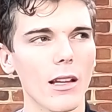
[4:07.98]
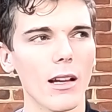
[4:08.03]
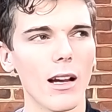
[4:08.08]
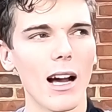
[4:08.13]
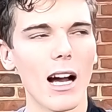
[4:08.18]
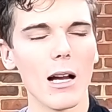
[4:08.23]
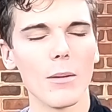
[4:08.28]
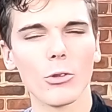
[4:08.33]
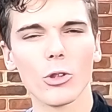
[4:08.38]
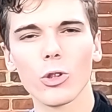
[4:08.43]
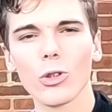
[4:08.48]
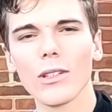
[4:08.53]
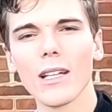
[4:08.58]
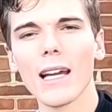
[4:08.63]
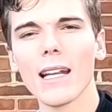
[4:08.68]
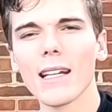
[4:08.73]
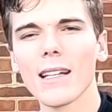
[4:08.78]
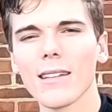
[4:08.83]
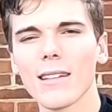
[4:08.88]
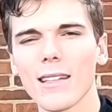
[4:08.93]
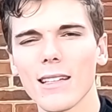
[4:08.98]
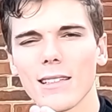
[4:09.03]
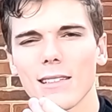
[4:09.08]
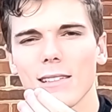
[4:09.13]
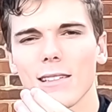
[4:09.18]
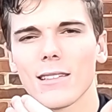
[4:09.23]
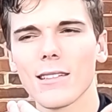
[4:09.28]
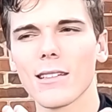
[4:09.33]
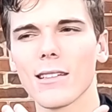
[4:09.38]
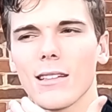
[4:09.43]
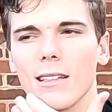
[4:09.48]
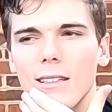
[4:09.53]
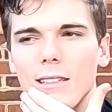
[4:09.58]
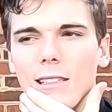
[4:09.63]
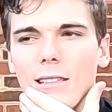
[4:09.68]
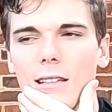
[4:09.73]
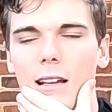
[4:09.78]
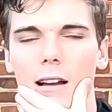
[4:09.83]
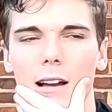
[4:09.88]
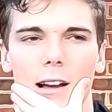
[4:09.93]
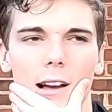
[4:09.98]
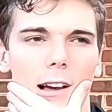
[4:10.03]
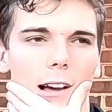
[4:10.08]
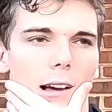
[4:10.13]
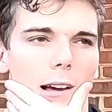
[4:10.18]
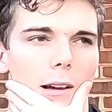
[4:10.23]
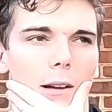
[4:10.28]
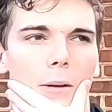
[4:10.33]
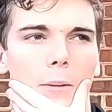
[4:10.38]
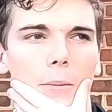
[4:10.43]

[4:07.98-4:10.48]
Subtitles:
I'm creating this I